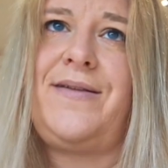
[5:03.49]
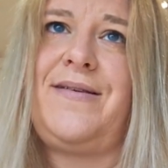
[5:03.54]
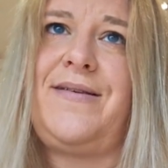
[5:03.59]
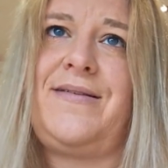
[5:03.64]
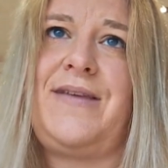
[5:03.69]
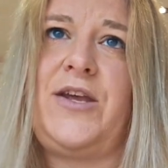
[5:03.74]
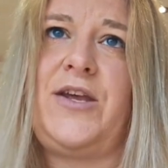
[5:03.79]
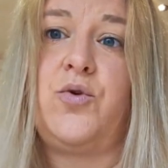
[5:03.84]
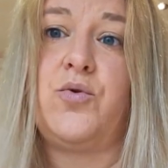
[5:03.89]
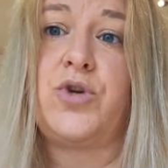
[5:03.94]
to
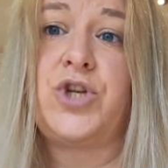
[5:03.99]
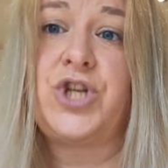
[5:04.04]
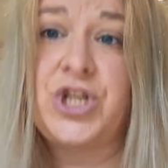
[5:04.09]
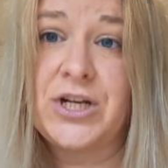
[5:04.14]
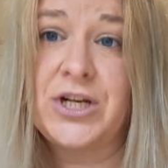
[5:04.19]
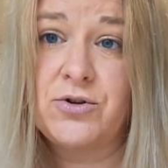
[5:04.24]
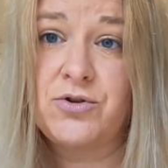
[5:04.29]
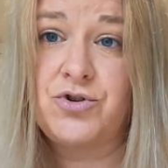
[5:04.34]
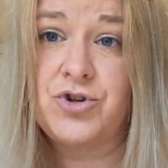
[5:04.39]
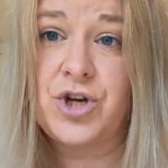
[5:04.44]
see your
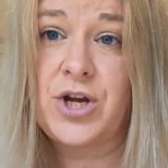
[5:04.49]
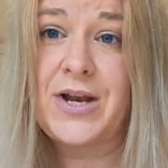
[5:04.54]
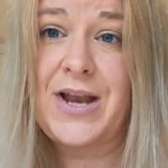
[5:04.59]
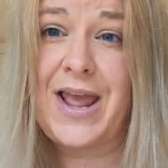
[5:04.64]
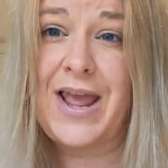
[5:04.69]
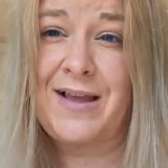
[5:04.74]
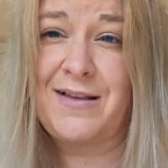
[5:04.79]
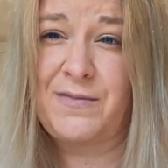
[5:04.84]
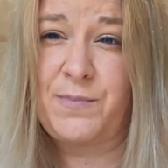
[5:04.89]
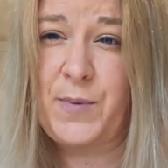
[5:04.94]
children
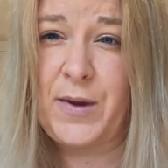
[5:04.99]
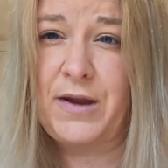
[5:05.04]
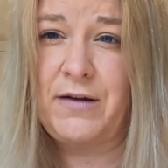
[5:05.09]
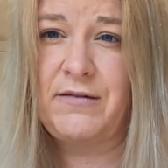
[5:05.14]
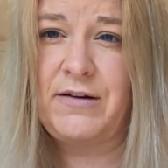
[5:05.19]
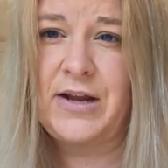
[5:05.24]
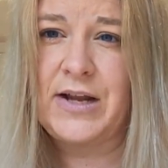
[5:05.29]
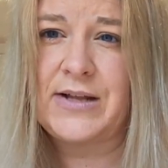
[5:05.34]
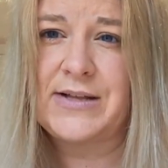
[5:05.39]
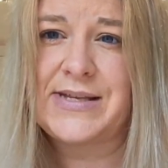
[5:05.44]

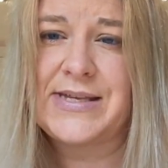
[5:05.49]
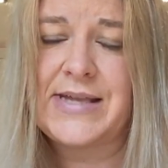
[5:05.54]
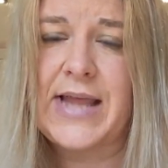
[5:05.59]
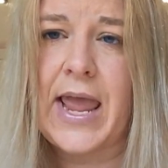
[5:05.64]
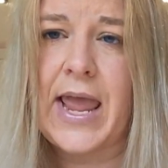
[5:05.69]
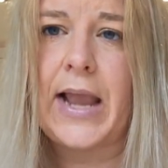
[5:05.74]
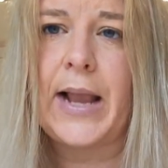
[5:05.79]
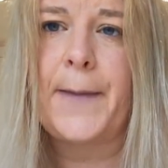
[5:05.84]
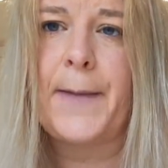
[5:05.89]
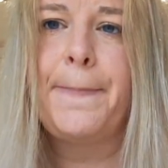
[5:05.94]

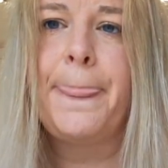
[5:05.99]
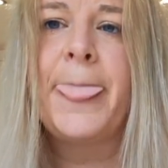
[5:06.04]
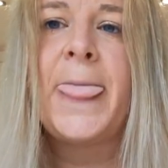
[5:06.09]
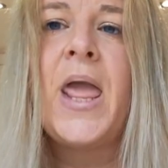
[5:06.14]
experiencing,